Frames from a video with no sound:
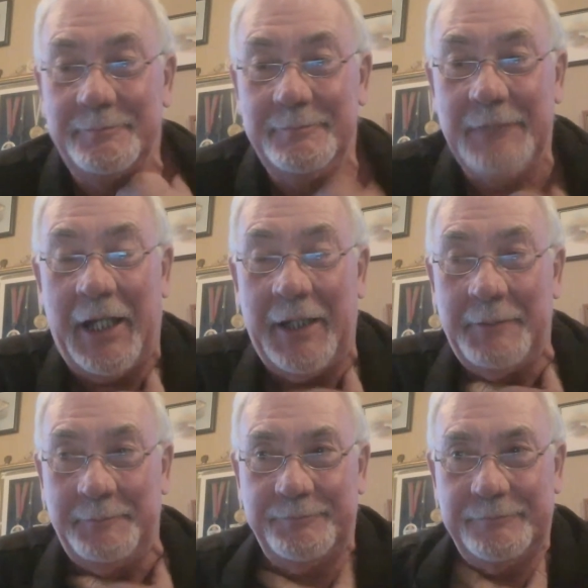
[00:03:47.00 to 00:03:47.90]

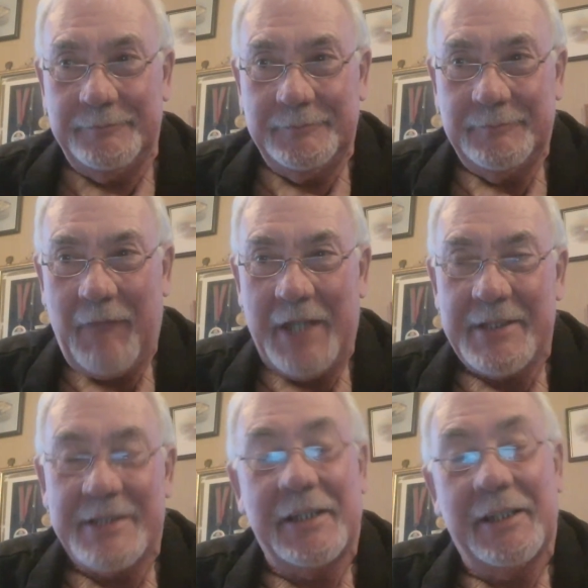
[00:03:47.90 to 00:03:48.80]
As I
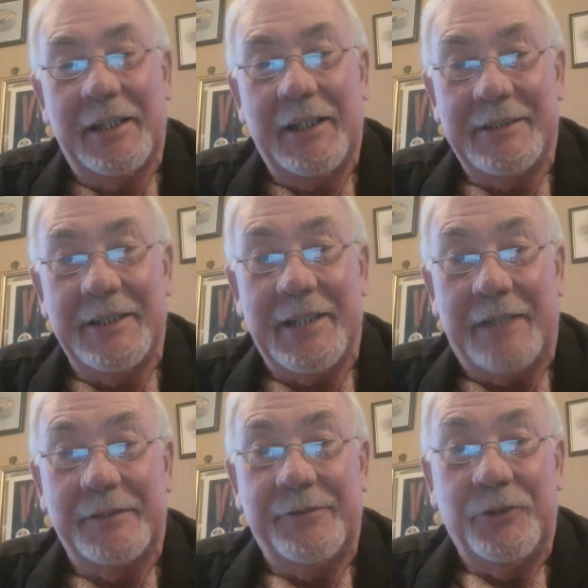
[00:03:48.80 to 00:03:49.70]
said, I did
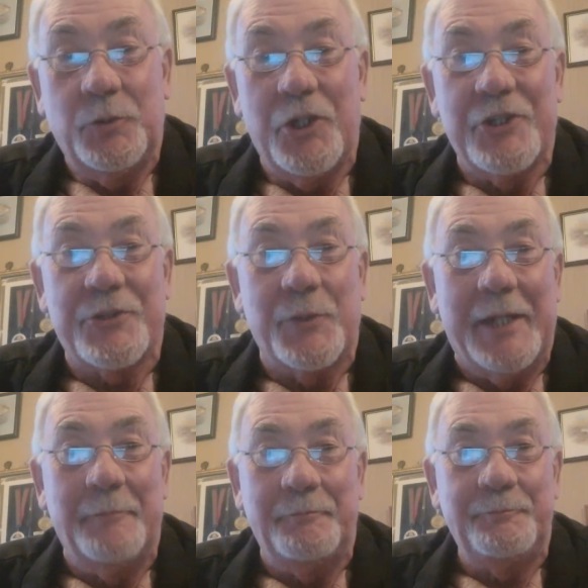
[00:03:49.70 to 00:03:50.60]
have a few words with
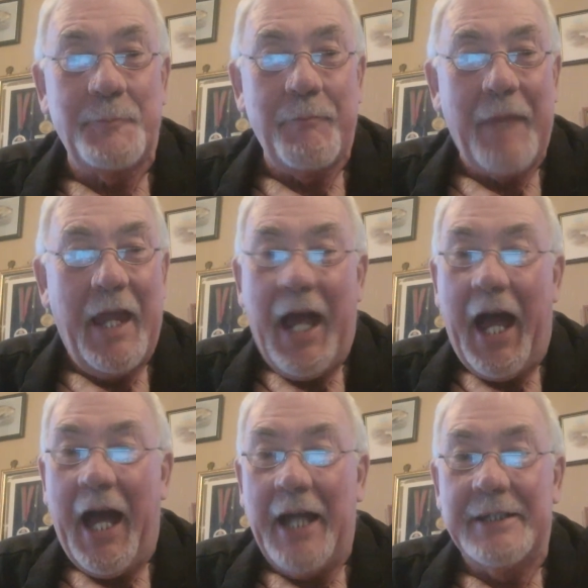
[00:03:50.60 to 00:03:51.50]
him.
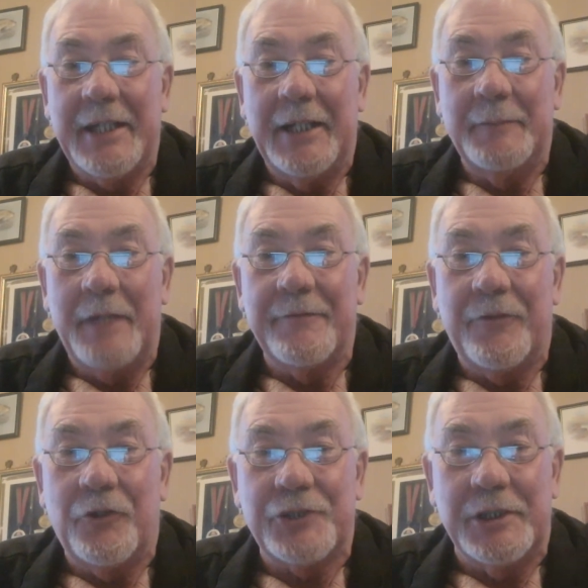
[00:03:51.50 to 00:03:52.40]
And
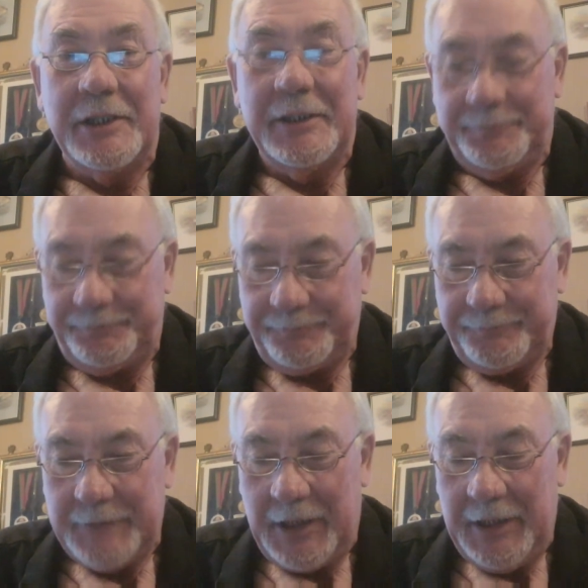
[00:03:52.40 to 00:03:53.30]
unfortunately,
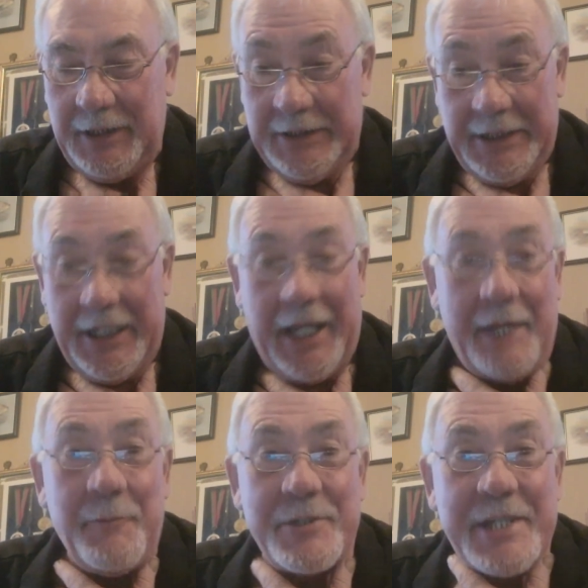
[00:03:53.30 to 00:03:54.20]
that
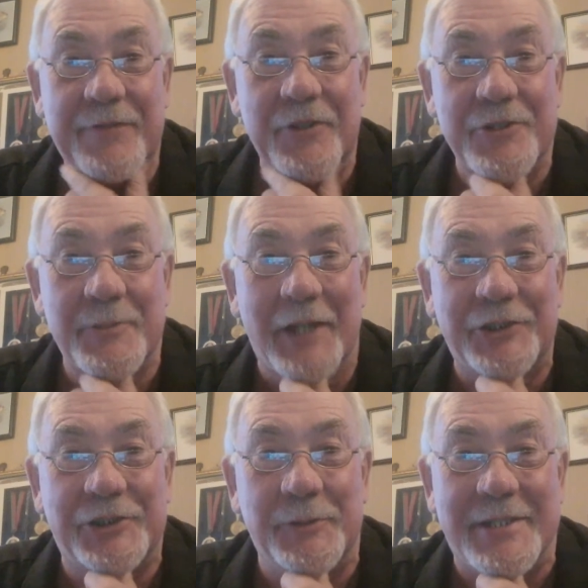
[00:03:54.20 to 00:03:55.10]
was his first
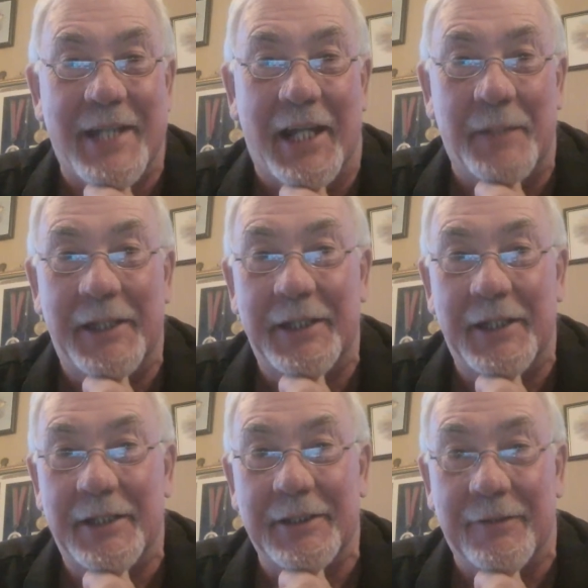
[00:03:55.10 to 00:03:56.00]
match, he was telling me,
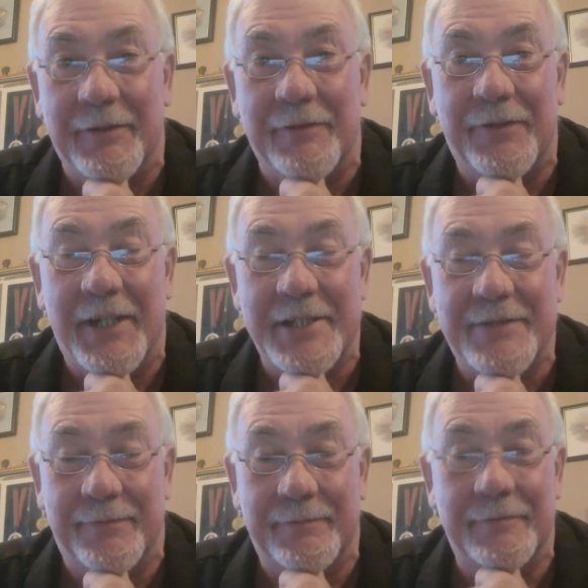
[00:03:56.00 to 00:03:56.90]
the Riverfest,
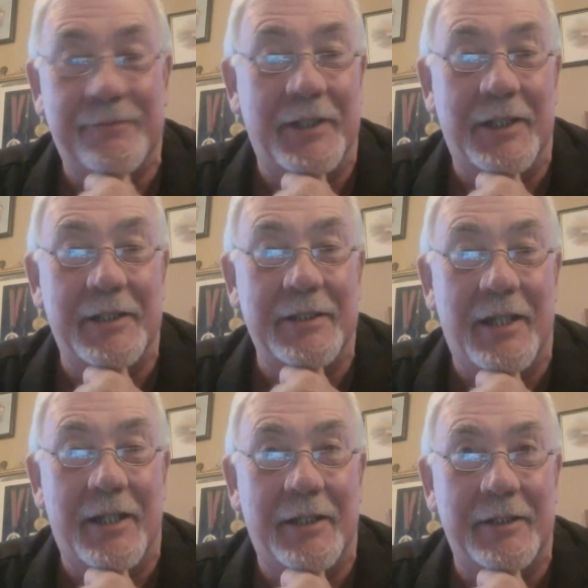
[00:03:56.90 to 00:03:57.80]
in
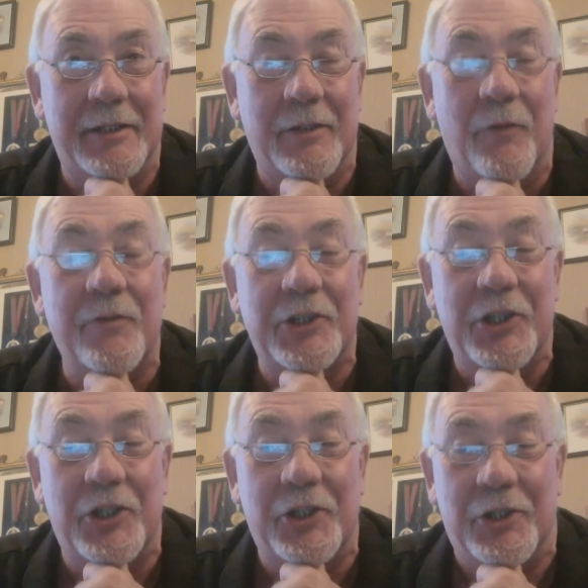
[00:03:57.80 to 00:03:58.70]
over a
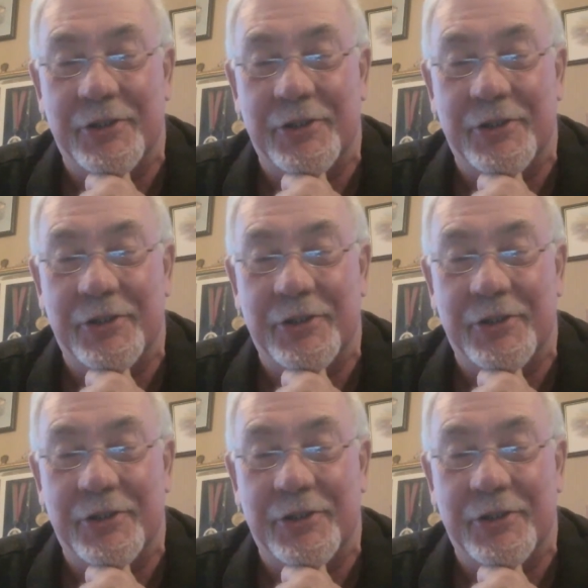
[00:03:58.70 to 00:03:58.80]
year.